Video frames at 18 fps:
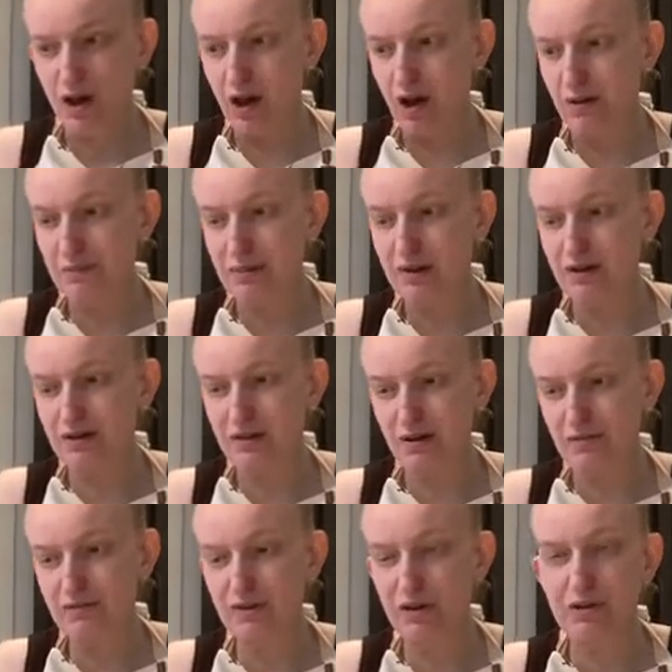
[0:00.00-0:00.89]
because
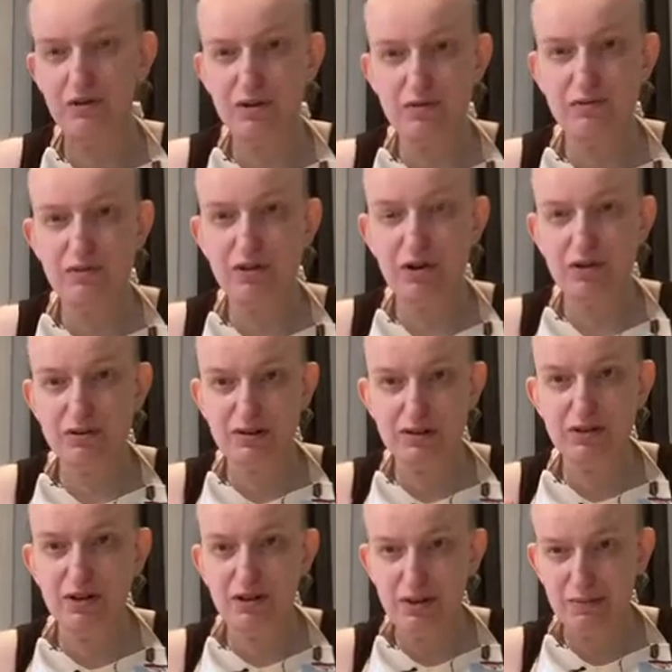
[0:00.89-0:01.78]
I've totally forgotten to
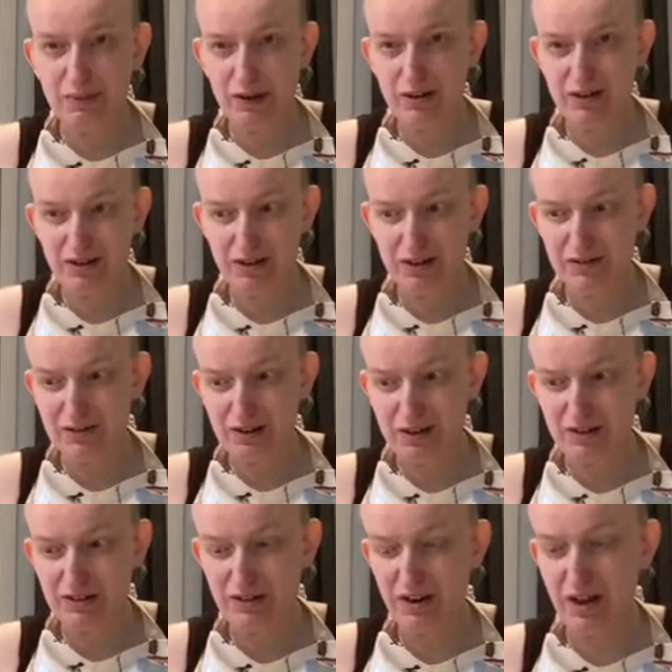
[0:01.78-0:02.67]
tell you about the
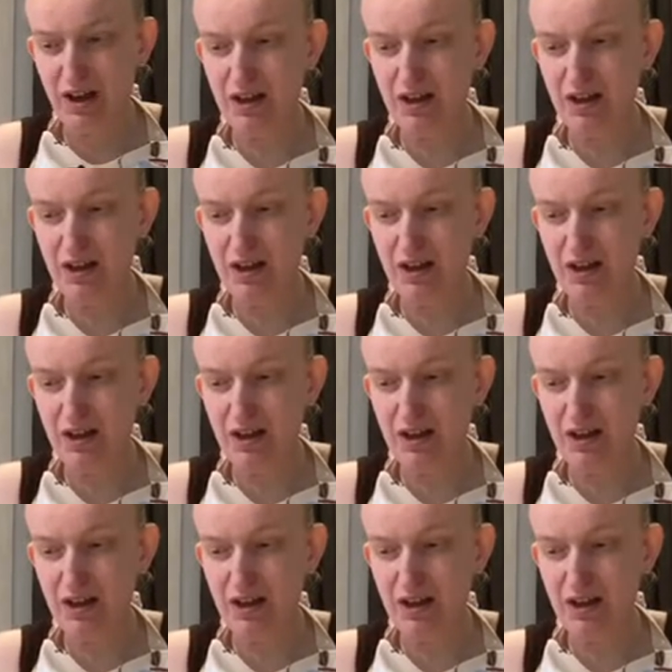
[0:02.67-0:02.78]
decoration.